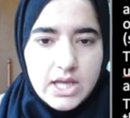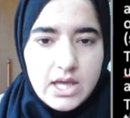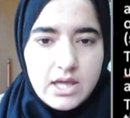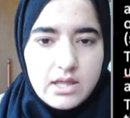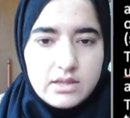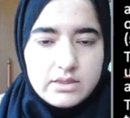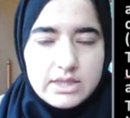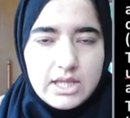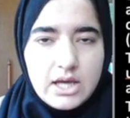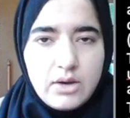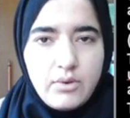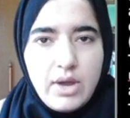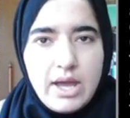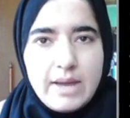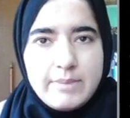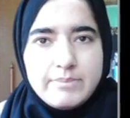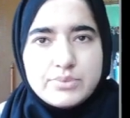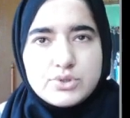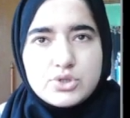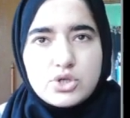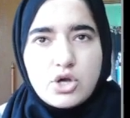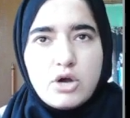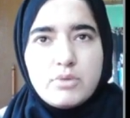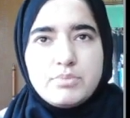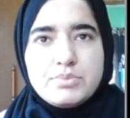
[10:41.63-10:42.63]
Now,
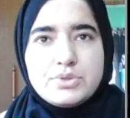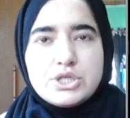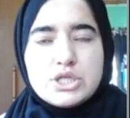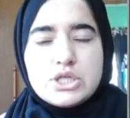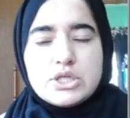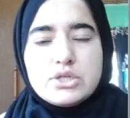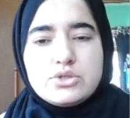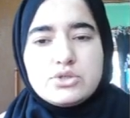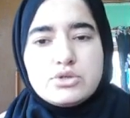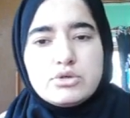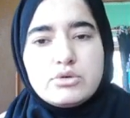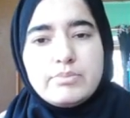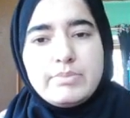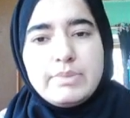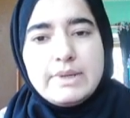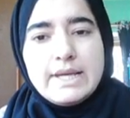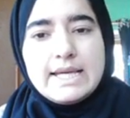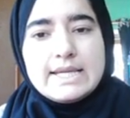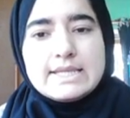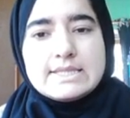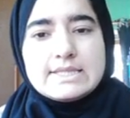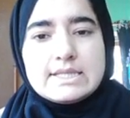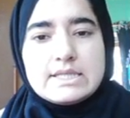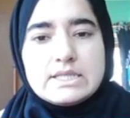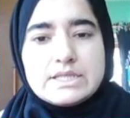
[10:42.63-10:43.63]
absorption took
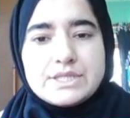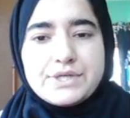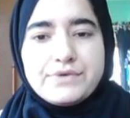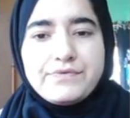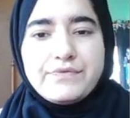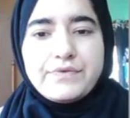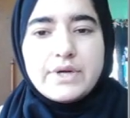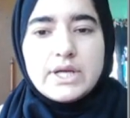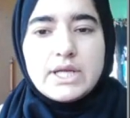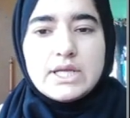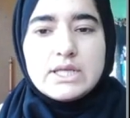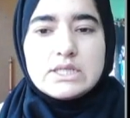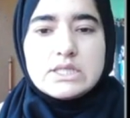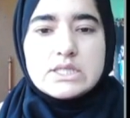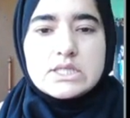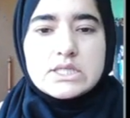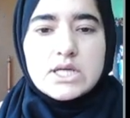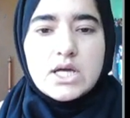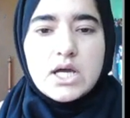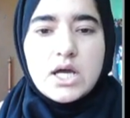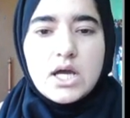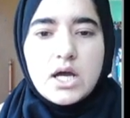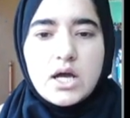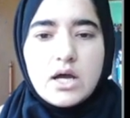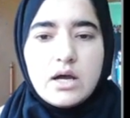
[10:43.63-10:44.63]
place in different
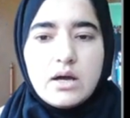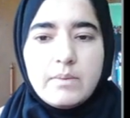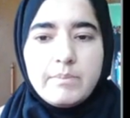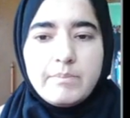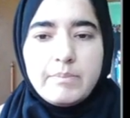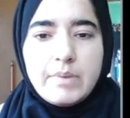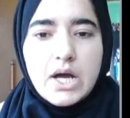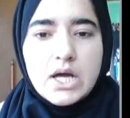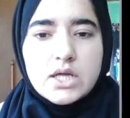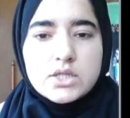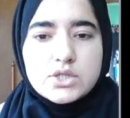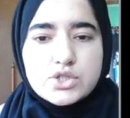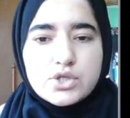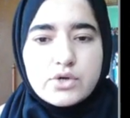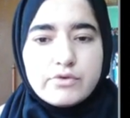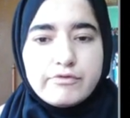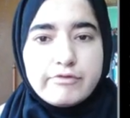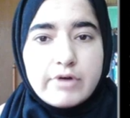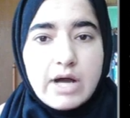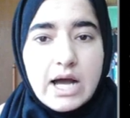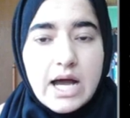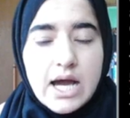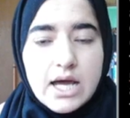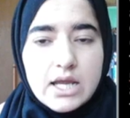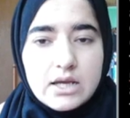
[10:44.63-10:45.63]
parts of
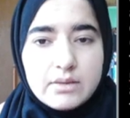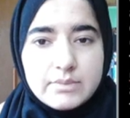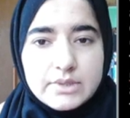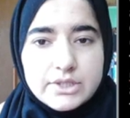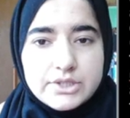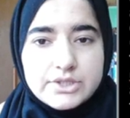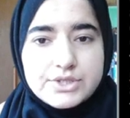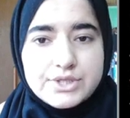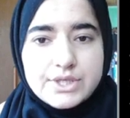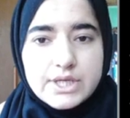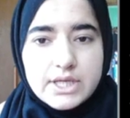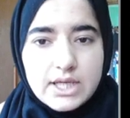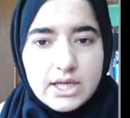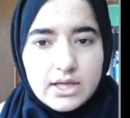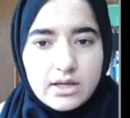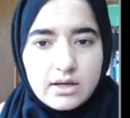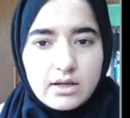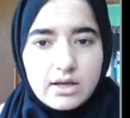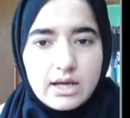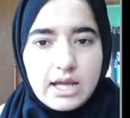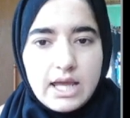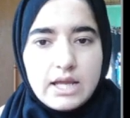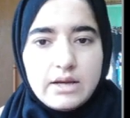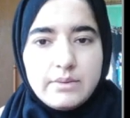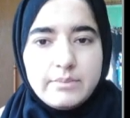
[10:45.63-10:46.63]
alimentary
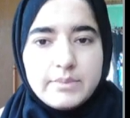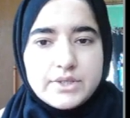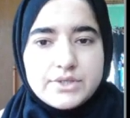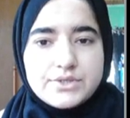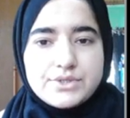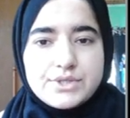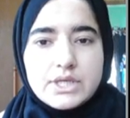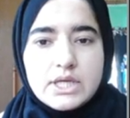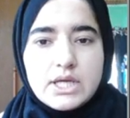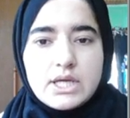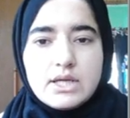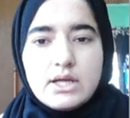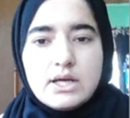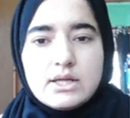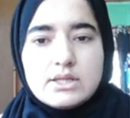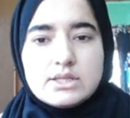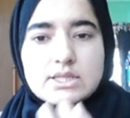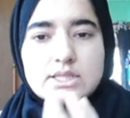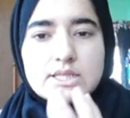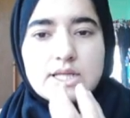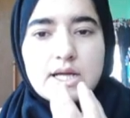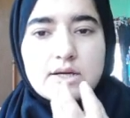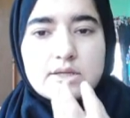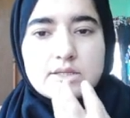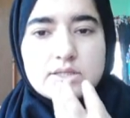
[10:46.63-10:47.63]
canal. Alimentary canal
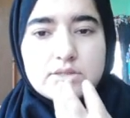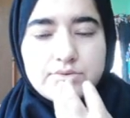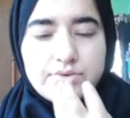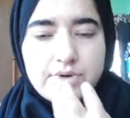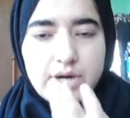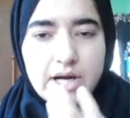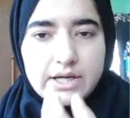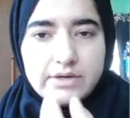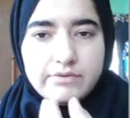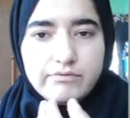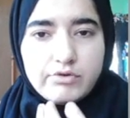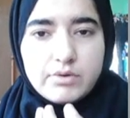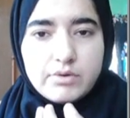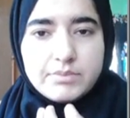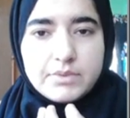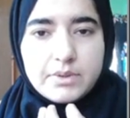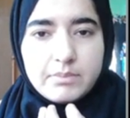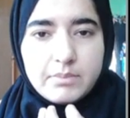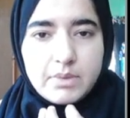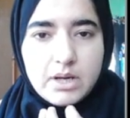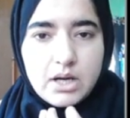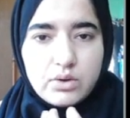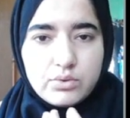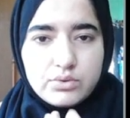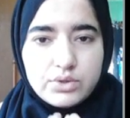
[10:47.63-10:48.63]
starts right from the
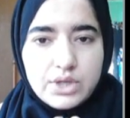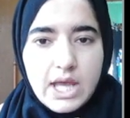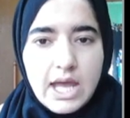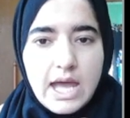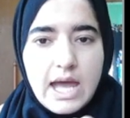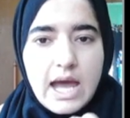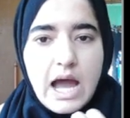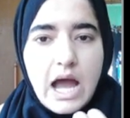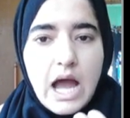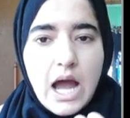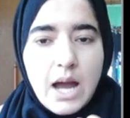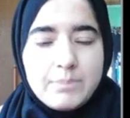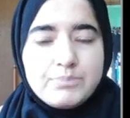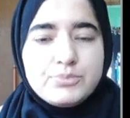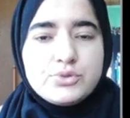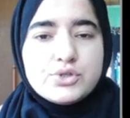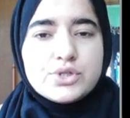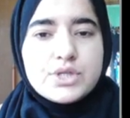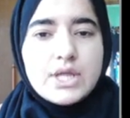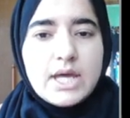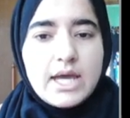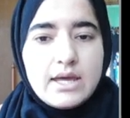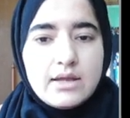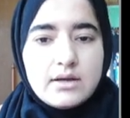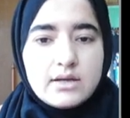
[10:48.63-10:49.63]
mouth up
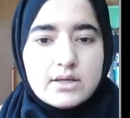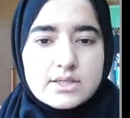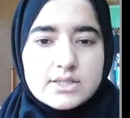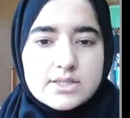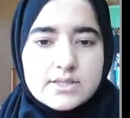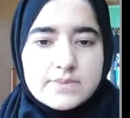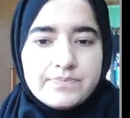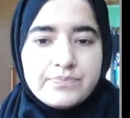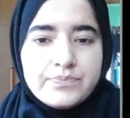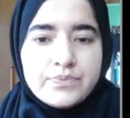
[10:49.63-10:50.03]
to the anus.